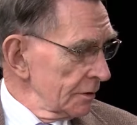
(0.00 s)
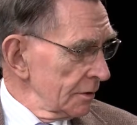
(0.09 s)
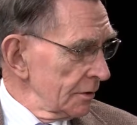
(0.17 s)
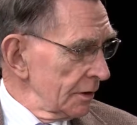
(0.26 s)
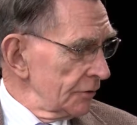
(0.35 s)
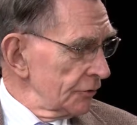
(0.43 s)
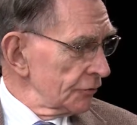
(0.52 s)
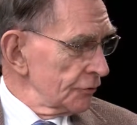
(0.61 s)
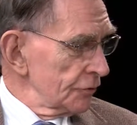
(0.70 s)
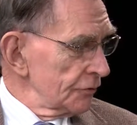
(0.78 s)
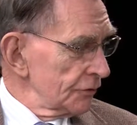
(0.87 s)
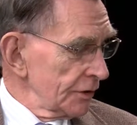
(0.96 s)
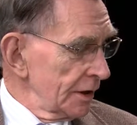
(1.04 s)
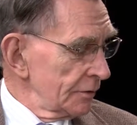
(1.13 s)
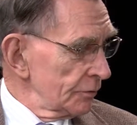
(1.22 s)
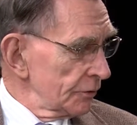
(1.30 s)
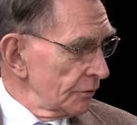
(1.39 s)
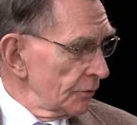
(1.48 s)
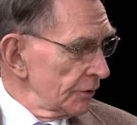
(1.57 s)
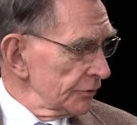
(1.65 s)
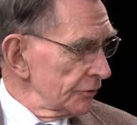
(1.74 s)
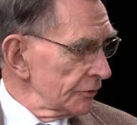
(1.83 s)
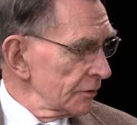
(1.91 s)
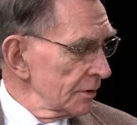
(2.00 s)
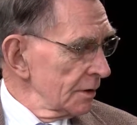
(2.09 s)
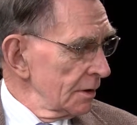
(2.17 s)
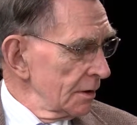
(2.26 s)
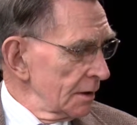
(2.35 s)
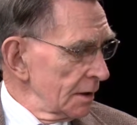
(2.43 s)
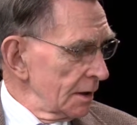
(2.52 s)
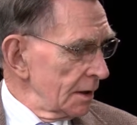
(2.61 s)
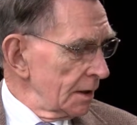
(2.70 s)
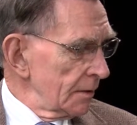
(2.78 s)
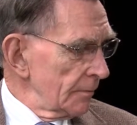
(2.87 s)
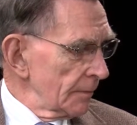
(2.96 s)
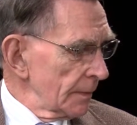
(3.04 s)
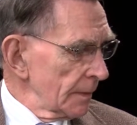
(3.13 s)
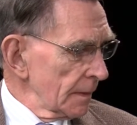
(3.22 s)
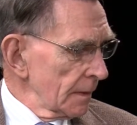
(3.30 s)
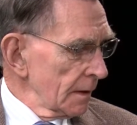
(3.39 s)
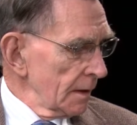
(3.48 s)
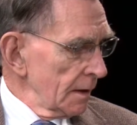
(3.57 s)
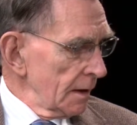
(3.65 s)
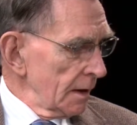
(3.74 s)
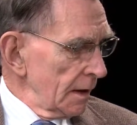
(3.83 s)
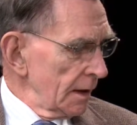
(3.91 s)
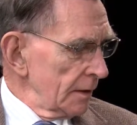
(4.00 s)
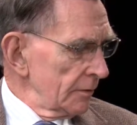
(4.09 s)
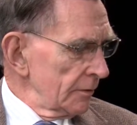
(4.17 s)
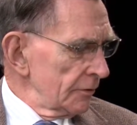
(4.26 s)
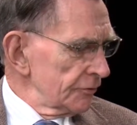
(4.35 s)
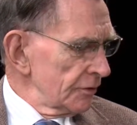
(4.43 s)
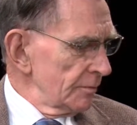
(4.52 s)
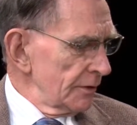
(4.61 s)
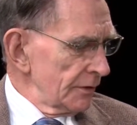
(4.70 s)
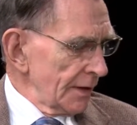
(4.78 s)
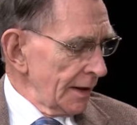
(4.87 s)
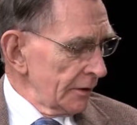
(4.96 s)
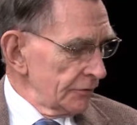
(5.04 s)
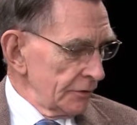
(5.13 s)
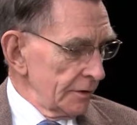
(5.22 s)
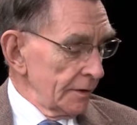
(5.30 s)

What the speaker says: Mm-hmm. They just couldn't skate with the Russians. And there's some mythology